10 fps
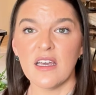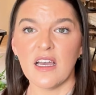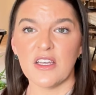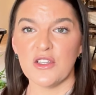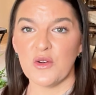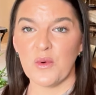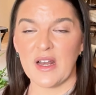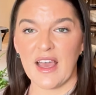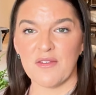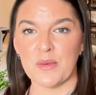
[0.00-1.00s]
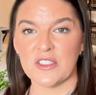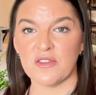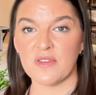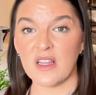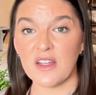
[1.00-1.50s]
You don't want to have a bunch
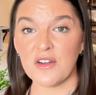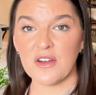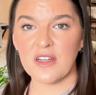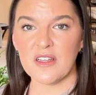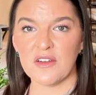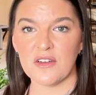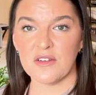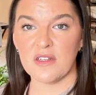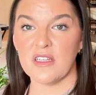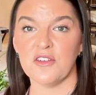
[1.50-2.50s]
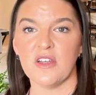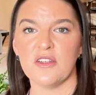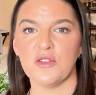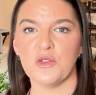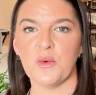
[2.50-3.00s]
of clutter in your
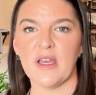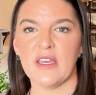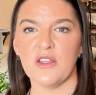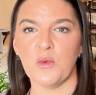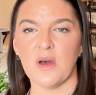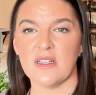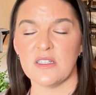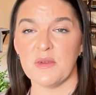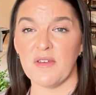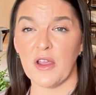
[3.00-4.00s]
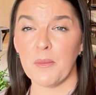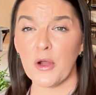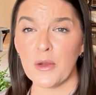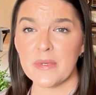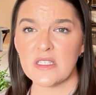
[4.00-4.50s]
entryway. You want it to be very
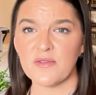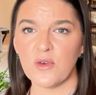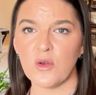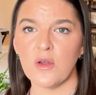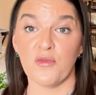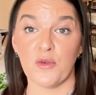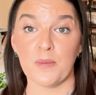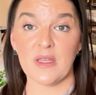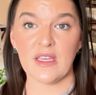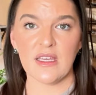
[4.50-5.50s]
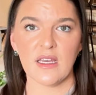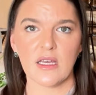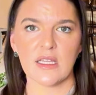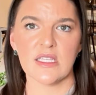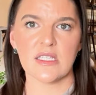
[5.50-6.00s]
purposeful. For me,
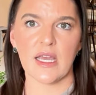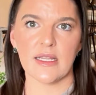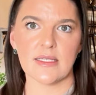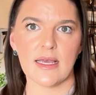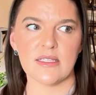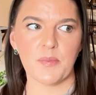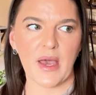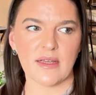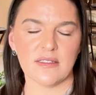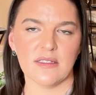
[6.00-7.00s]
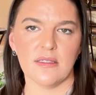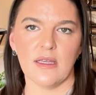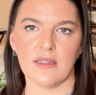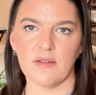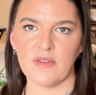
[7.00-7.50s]
this kind of ties back to
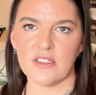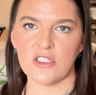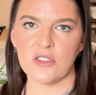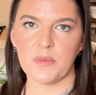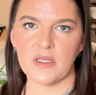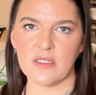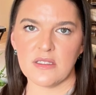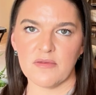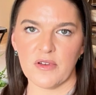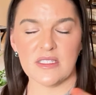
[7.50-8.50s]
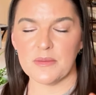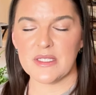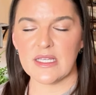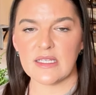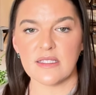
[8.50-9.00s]
like the vintage piece from tip
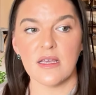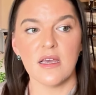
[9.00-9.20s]
6.